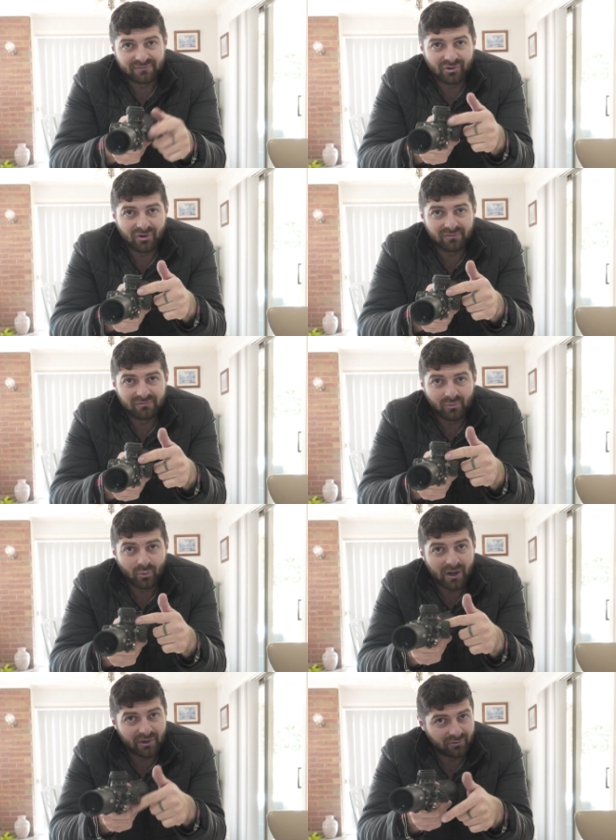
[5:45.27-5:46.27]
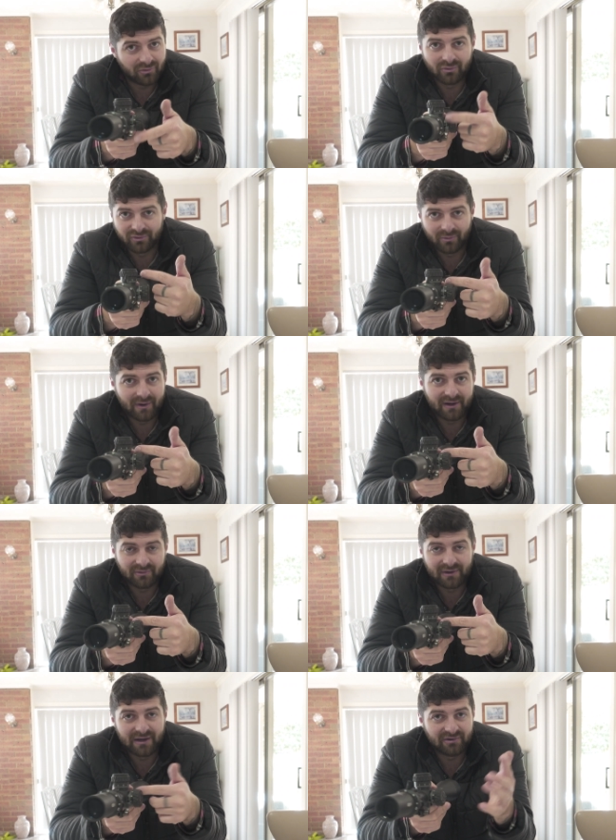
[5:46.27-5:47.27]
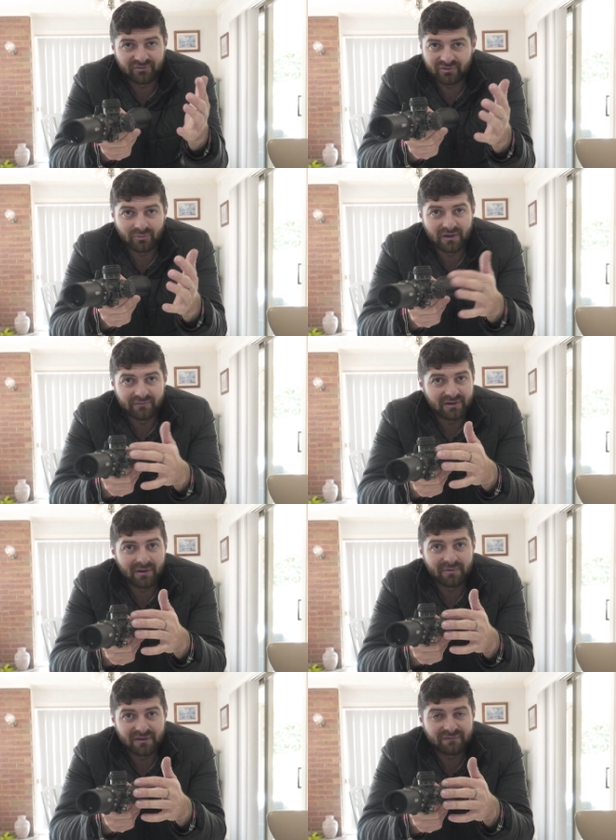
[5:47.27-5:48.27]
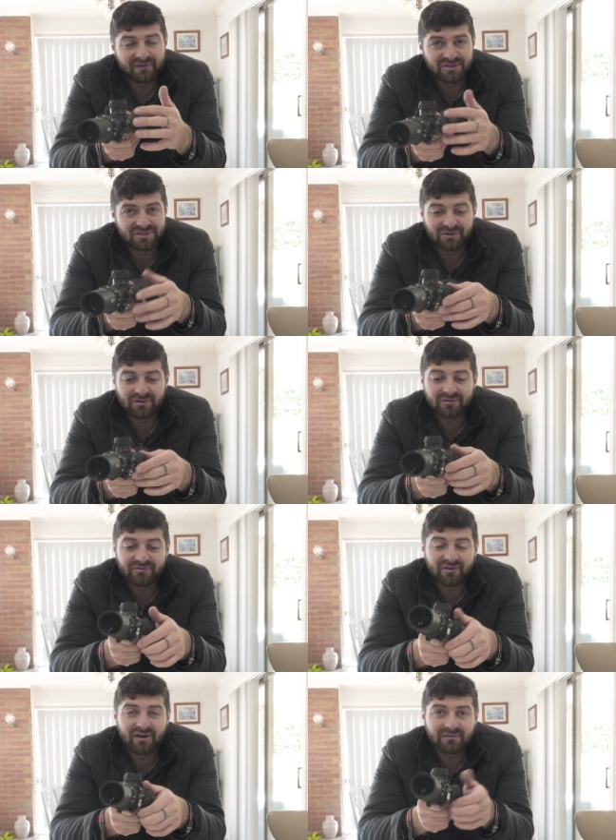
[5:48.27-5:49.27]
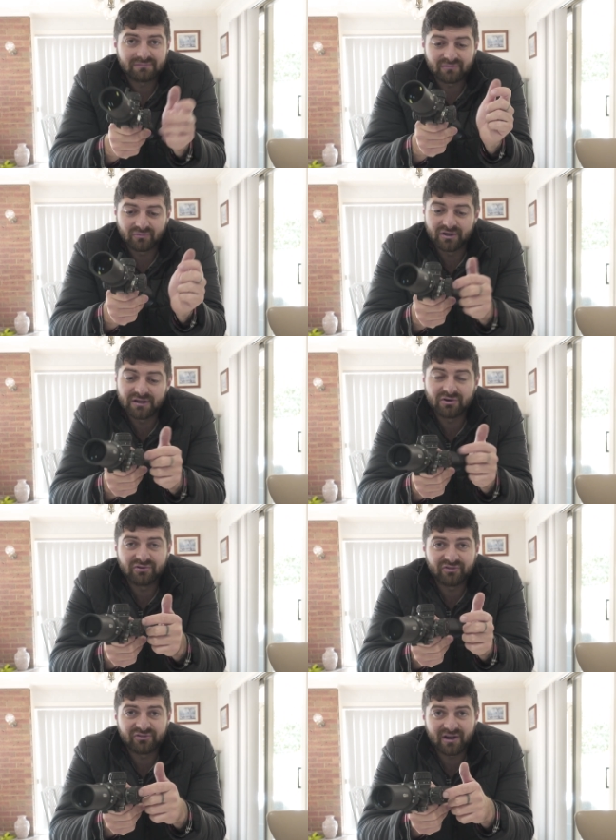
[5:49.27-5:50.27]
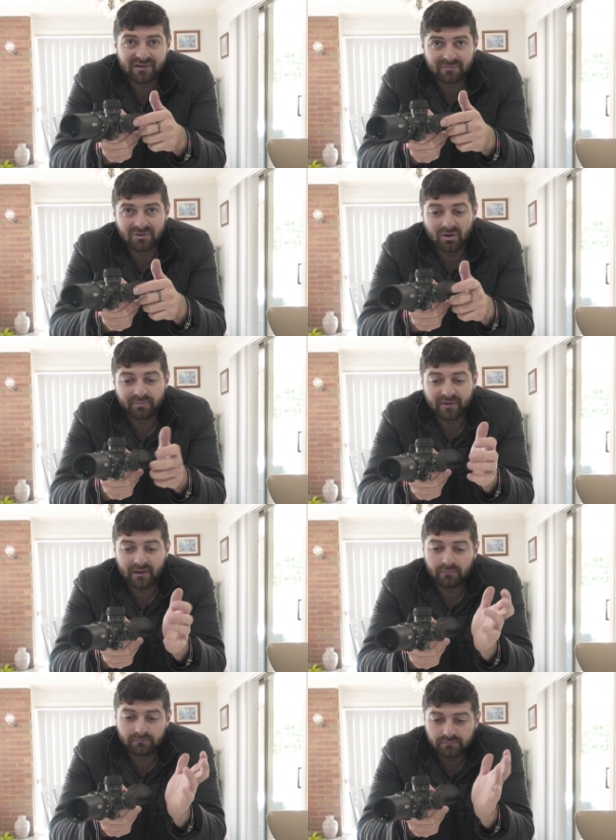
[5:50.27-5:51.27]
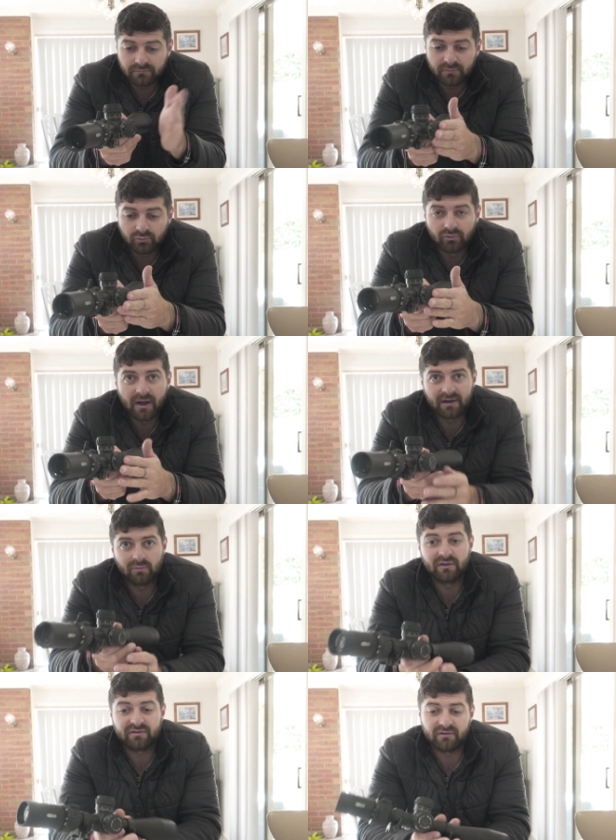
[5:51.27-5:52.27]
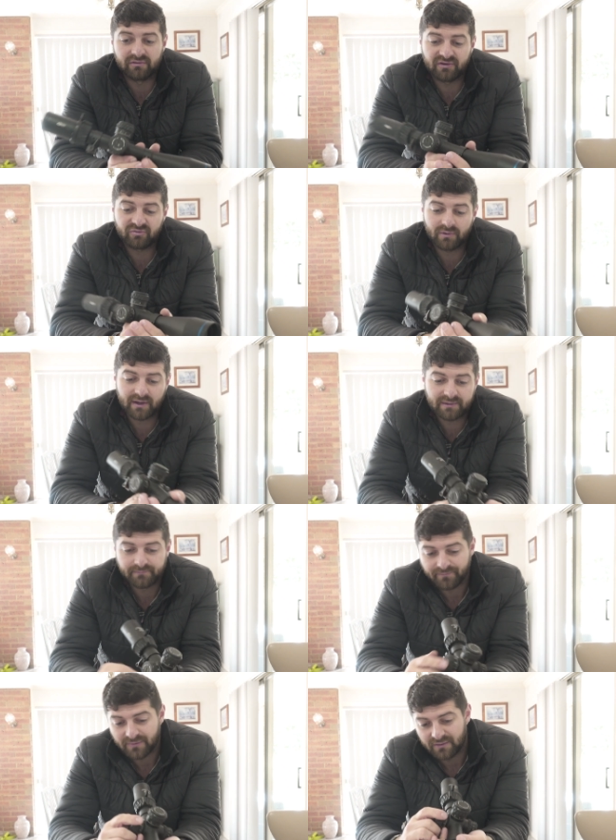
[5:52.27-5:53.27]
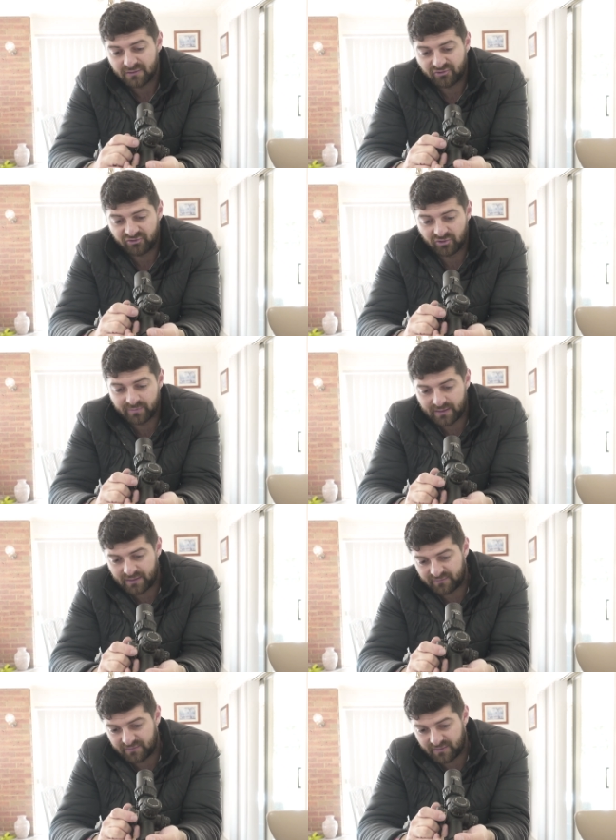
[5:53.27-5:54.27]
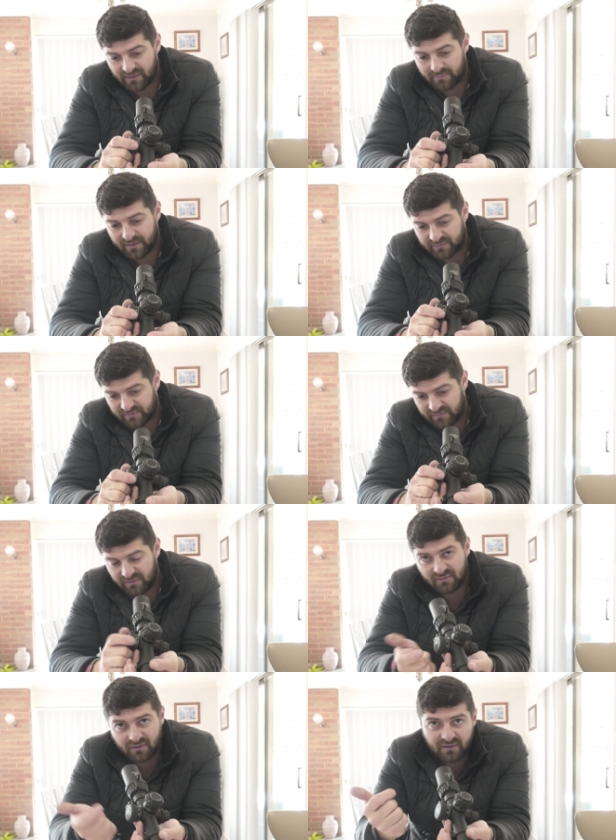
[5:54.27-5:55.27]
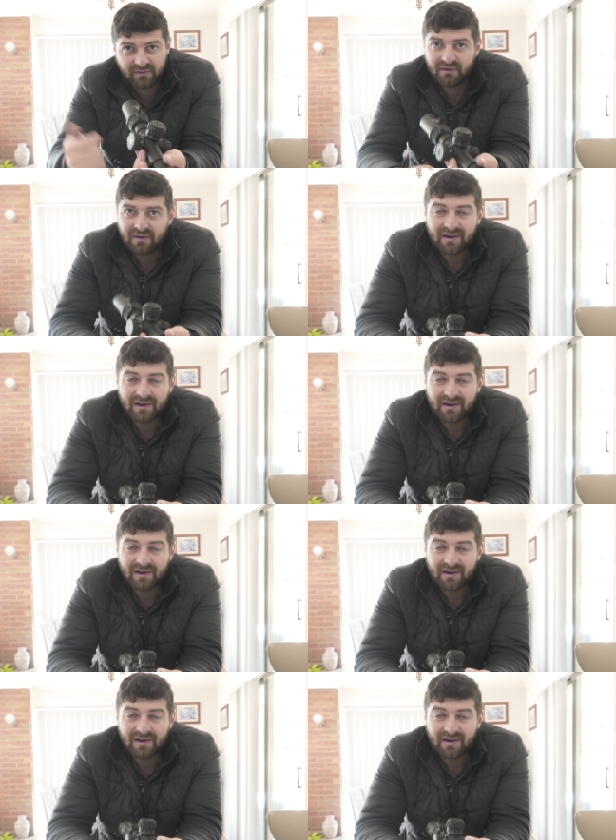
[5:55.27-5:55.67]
Not 1 all the way around to whatever number they're finishing on. So really good to see that MEOPTA ran it with it this way. Super easy to get it back to 0.